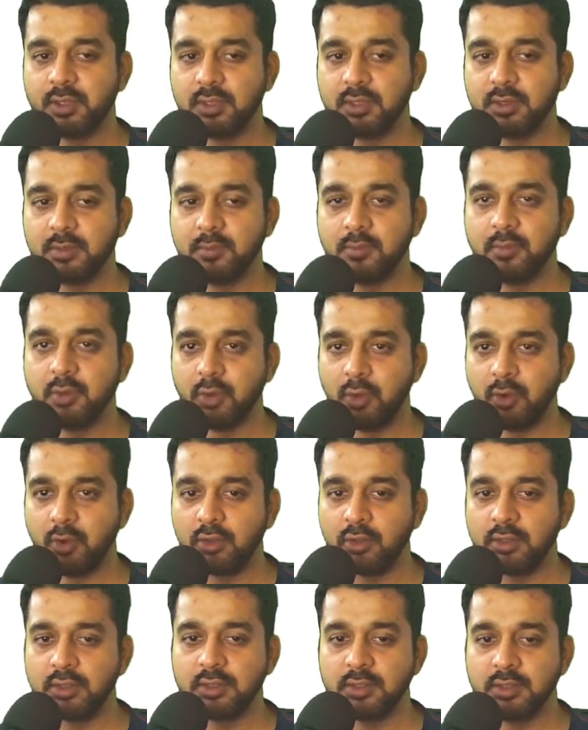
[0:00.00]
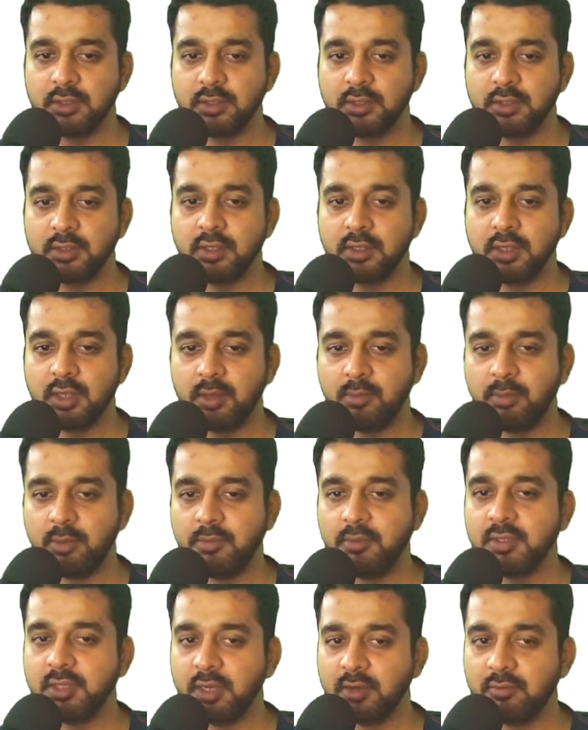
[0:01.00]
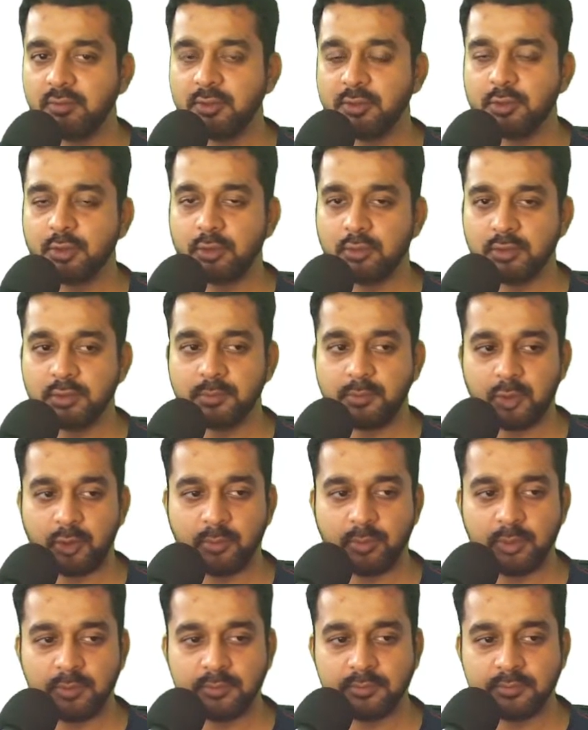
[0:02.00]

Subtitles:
blog and maybe that will solve the problem.